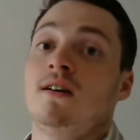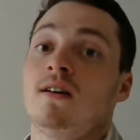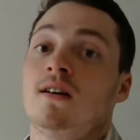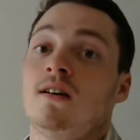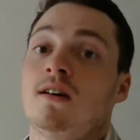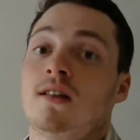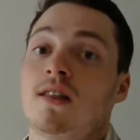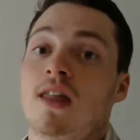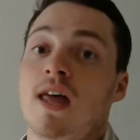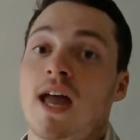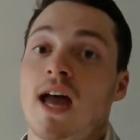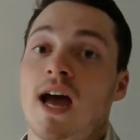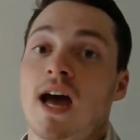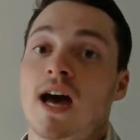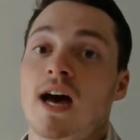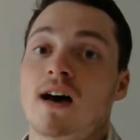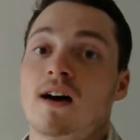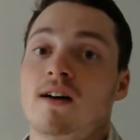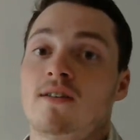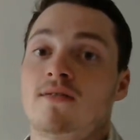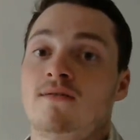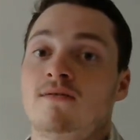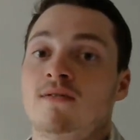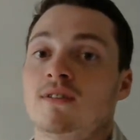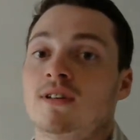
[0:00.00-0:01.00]
they
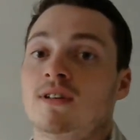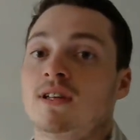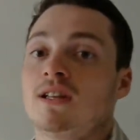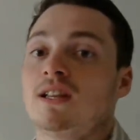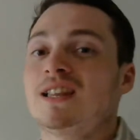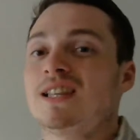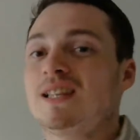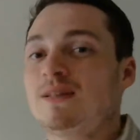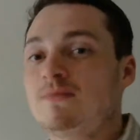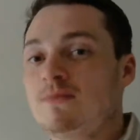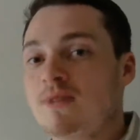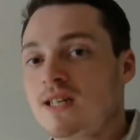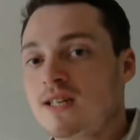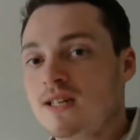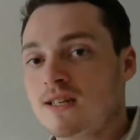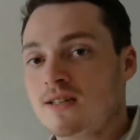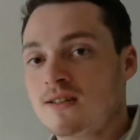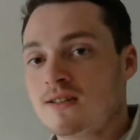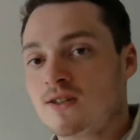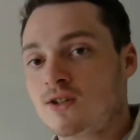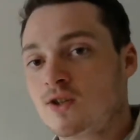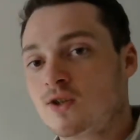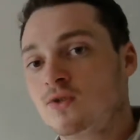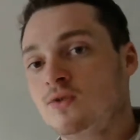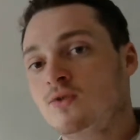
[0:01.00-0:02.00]
have limited
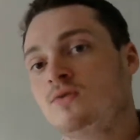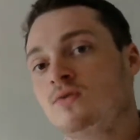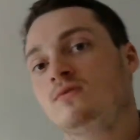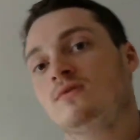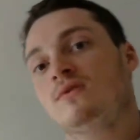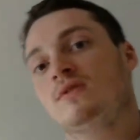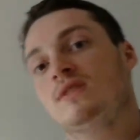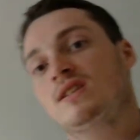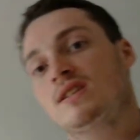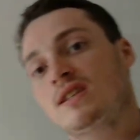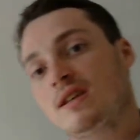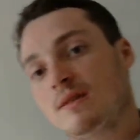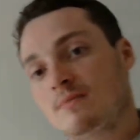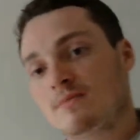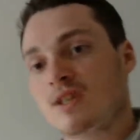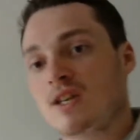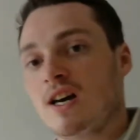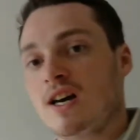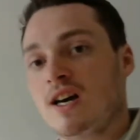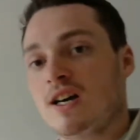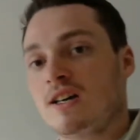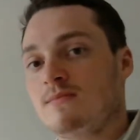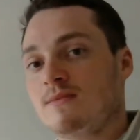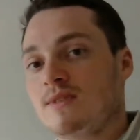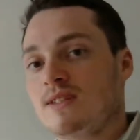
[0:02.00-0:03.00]
to
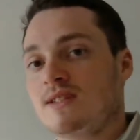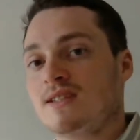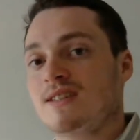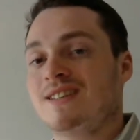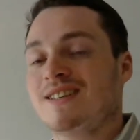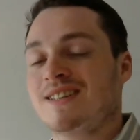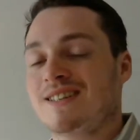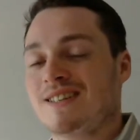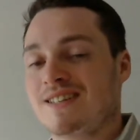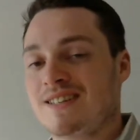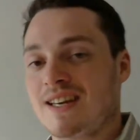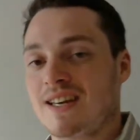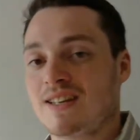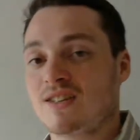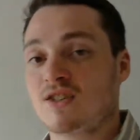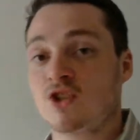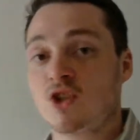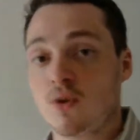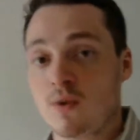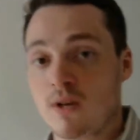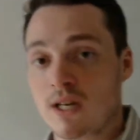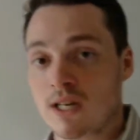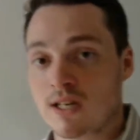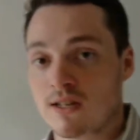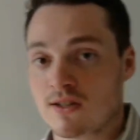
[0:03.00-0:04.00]
sometimes success
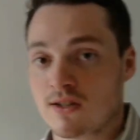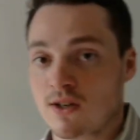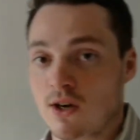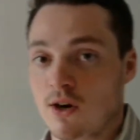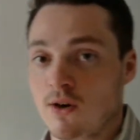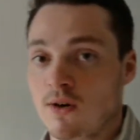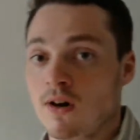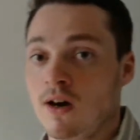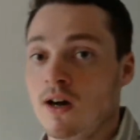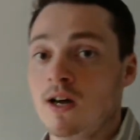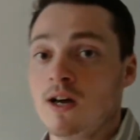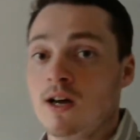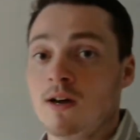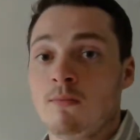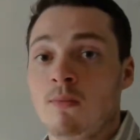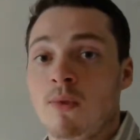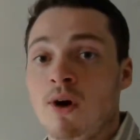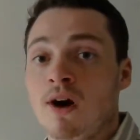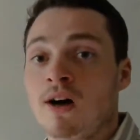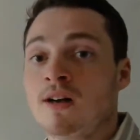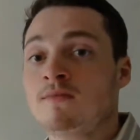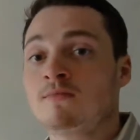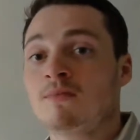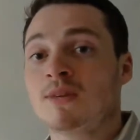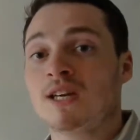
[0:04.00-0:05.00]
doing so.
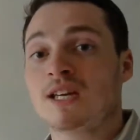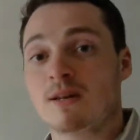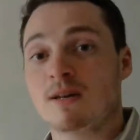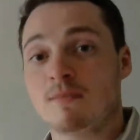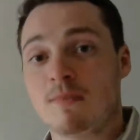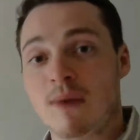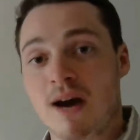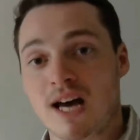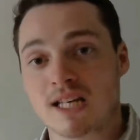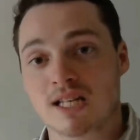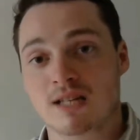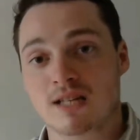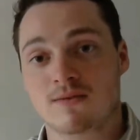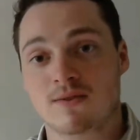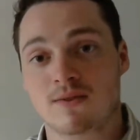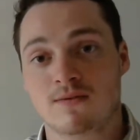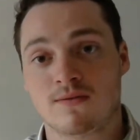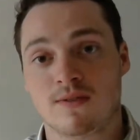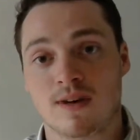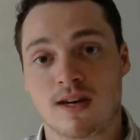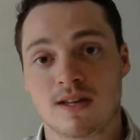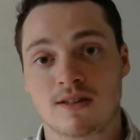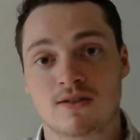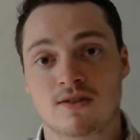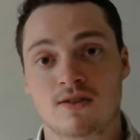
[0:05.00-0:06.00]
But being a passive
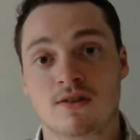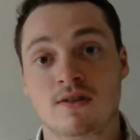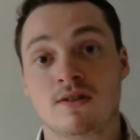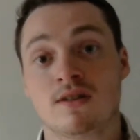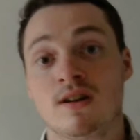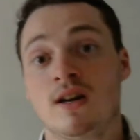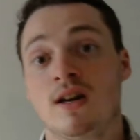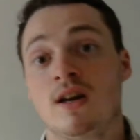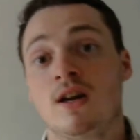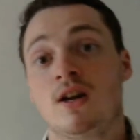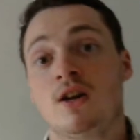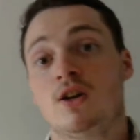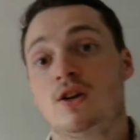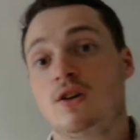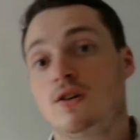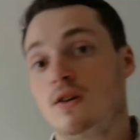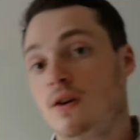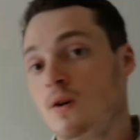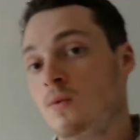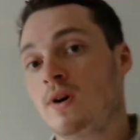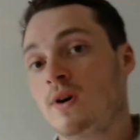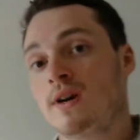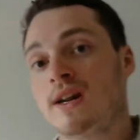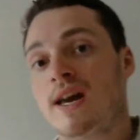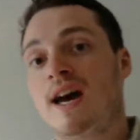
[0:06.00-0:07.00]
investor, you don't
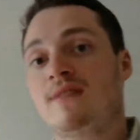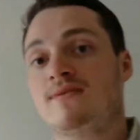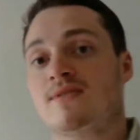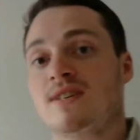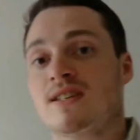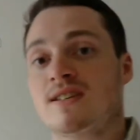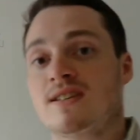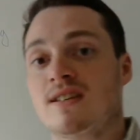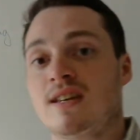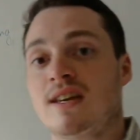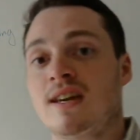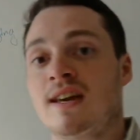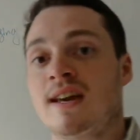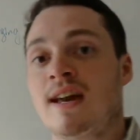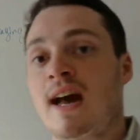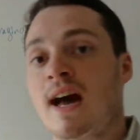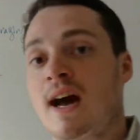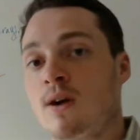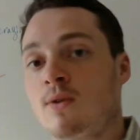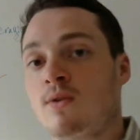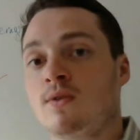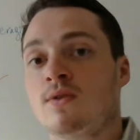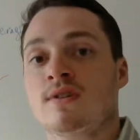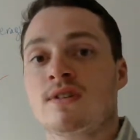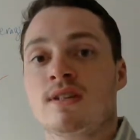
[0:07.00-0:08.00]
want to have to sink
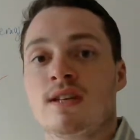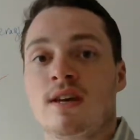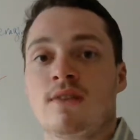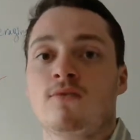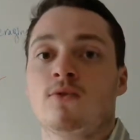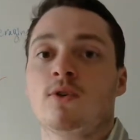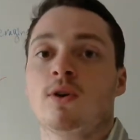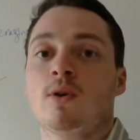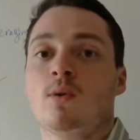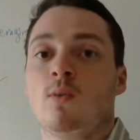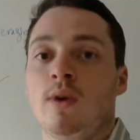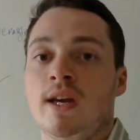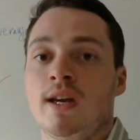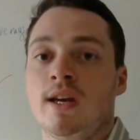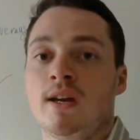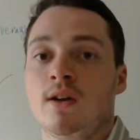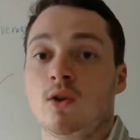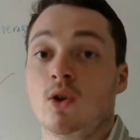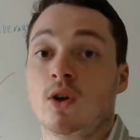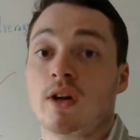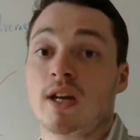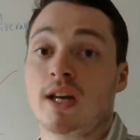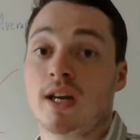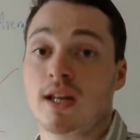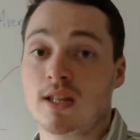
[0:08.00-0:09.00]
hours every week
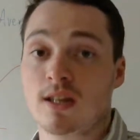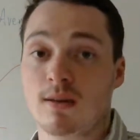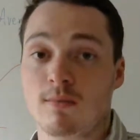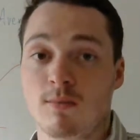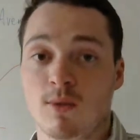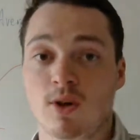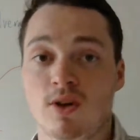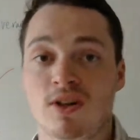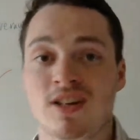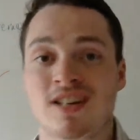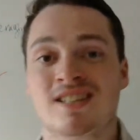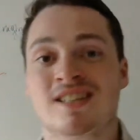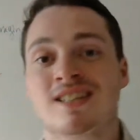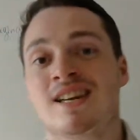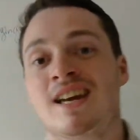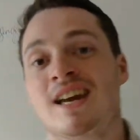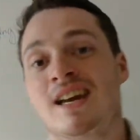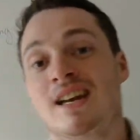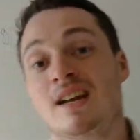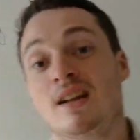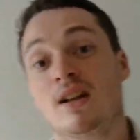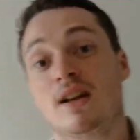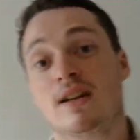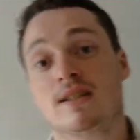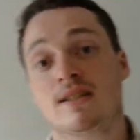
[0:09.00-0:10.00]
looking at the markets and
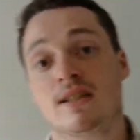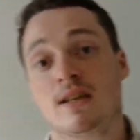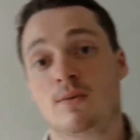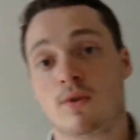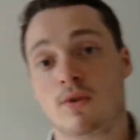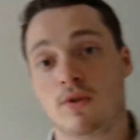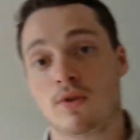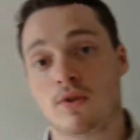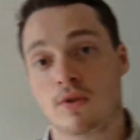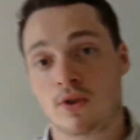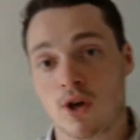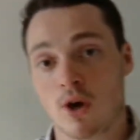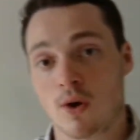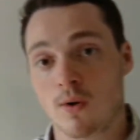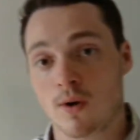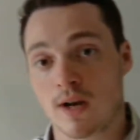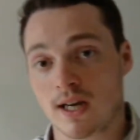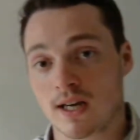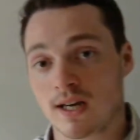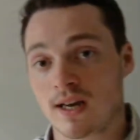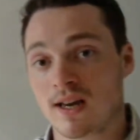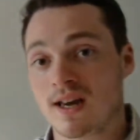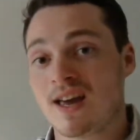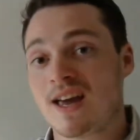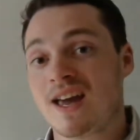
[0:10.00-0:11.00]
analyzing where they're going.
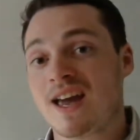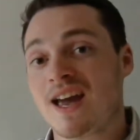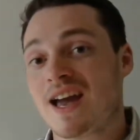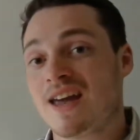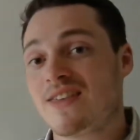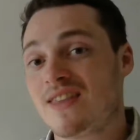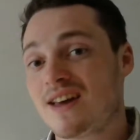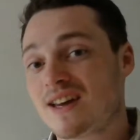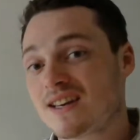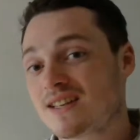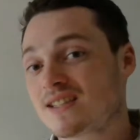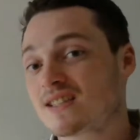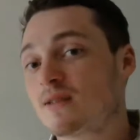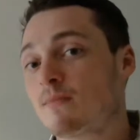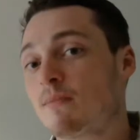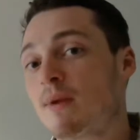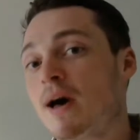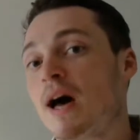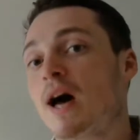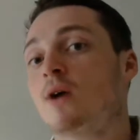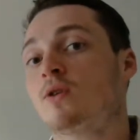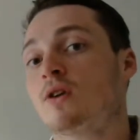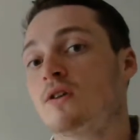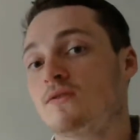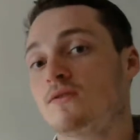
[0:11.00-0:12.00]
And that is the
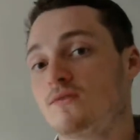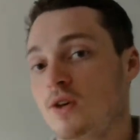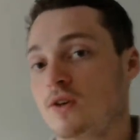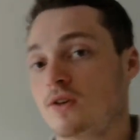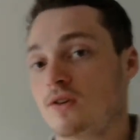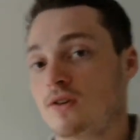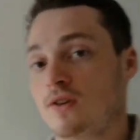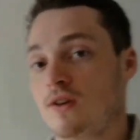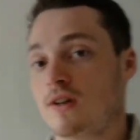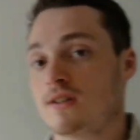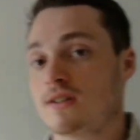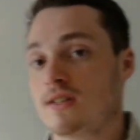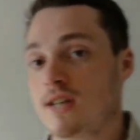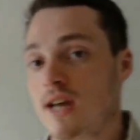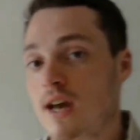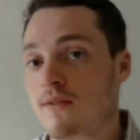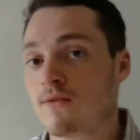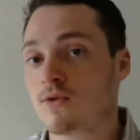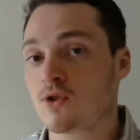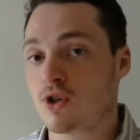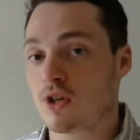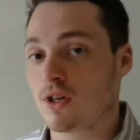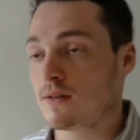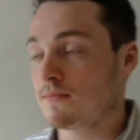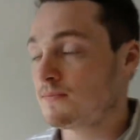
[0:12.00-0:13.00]
power of dollar cost
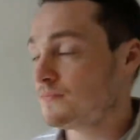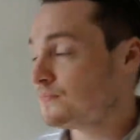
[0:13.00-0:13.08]
averaging.